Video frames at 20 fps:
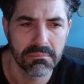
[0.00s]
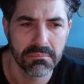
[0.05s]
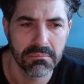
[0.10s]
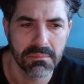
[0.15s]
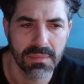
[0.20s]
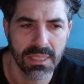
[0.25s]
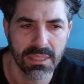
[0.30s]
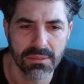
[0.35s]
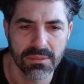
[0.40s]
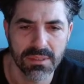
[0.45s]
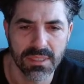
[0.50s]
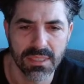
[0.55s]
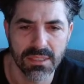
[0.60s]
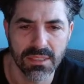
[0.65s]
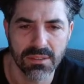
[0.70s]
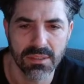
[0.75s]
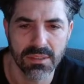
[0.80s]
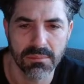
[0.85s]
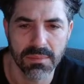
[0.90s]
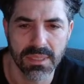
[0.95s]
I don't think you
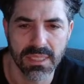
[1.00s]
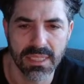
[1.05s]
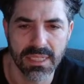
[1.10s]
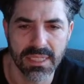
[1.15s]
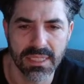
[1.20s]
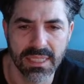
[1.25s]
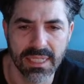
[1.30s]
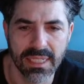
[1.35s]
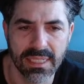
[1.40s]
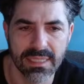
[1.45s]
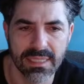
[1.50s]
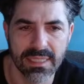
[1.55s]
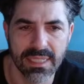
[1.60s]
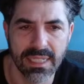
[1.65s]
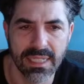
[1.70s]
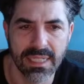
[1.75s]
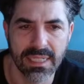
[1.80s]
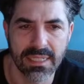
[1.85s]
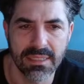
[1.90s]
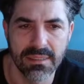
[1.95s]
can be like that
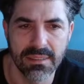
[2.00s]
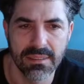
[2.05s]
sad.